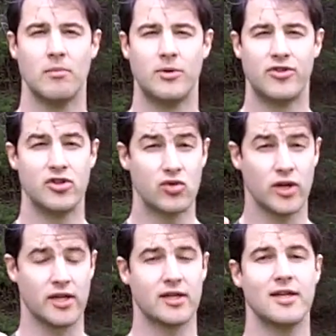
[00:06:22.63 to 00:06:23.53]
But the
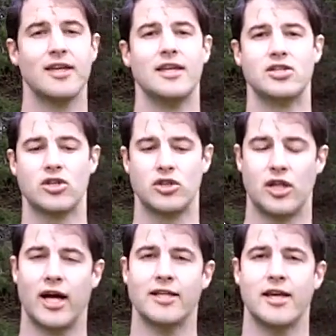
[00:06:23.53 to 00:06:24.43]
trick is to
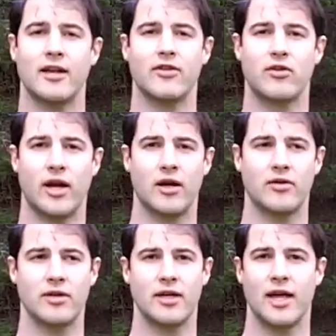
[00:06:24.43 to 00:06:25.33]
lie down on the ground,